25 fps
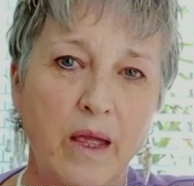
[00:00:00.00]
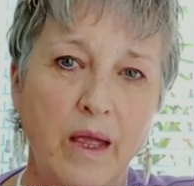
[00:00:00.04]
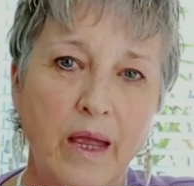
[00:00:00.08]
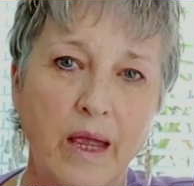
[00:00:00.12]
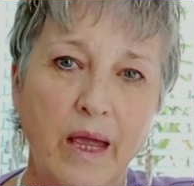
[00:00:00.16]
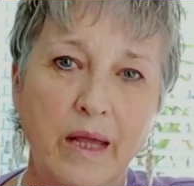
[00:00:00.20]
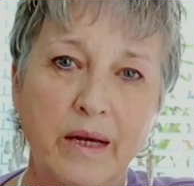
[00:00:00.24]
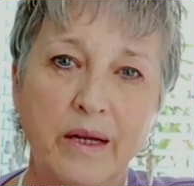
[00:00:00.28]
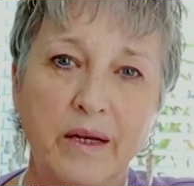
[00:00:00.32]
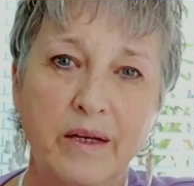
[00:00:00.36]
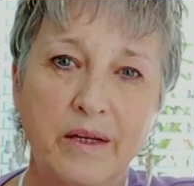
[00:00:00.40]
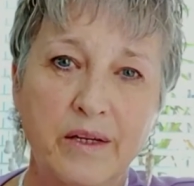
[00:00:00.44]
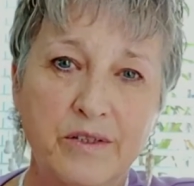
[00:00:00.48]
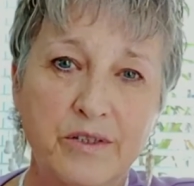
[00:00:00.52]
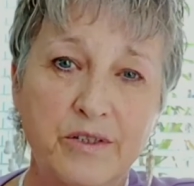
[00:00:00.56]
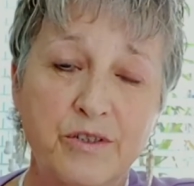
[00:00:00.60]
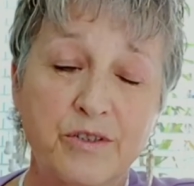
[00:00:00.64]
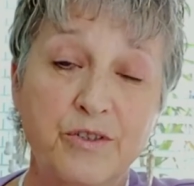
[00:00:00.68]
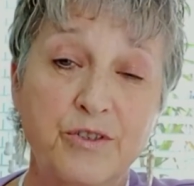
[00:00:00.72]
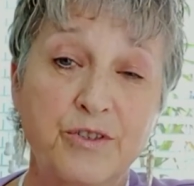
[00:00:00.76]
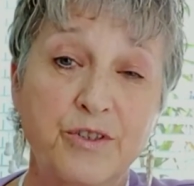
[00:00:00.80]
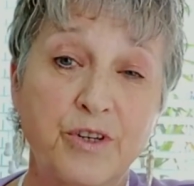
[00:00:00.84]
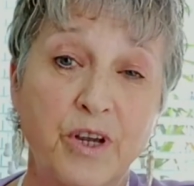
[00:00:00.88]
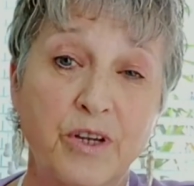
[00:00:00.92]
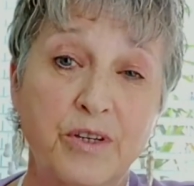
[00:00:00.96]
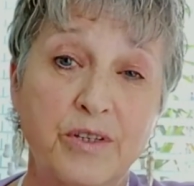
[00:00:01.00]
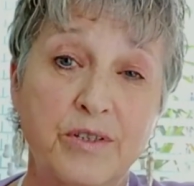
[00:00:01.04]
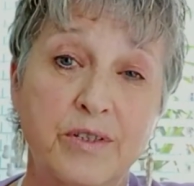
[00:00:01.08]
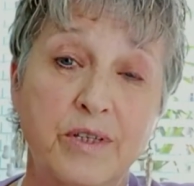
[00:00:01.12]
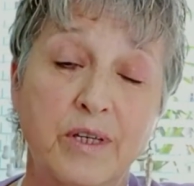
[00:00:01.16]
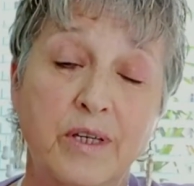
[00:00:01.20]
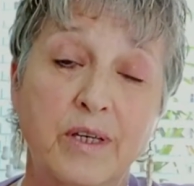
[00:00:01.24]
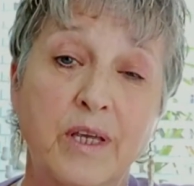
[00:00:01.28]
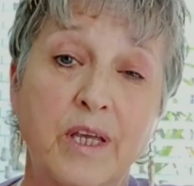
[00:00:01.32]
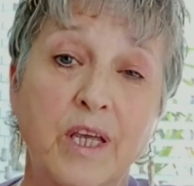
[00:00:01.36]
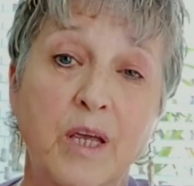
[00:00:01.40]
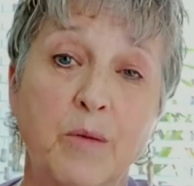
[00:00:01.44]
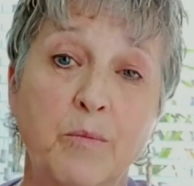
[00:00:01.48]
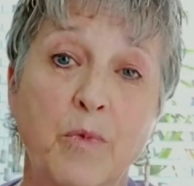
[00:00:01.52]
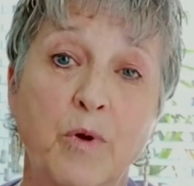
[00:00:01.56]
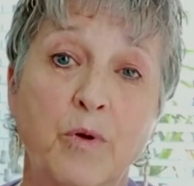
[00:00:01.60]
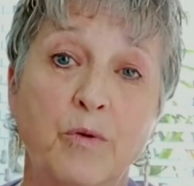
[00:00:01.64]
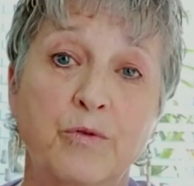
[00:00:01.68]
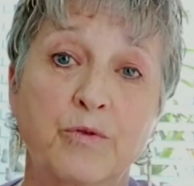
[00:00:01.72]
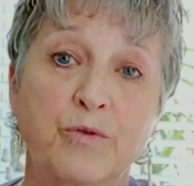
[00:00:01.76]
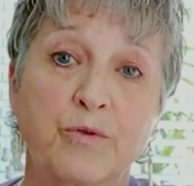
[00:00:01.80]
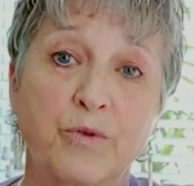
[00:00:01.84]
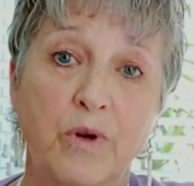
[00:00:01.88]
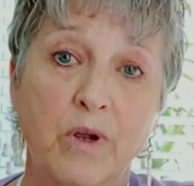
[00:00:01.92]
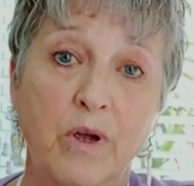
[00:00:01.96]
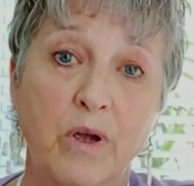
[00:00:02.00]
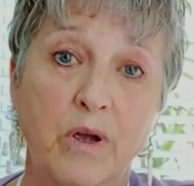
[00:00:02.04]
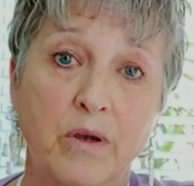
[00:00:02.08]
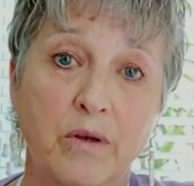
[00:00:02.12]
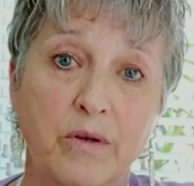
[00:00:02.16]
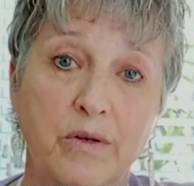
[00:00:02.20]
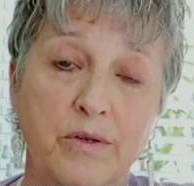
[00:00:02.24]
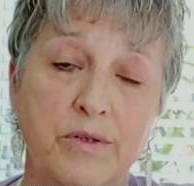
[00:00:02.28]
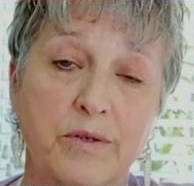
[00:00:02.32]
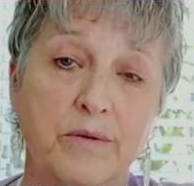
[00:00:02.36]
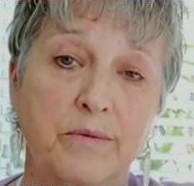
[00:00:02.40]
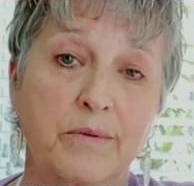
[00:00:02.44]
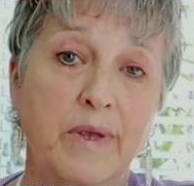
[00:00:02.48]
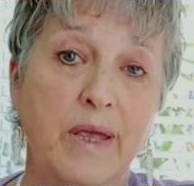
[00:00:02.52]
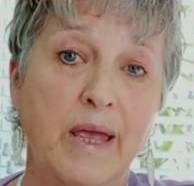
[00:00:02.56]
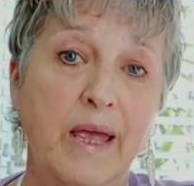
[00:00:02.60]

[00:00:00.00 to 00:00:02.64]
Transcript: And it isn't just the chemo drugs.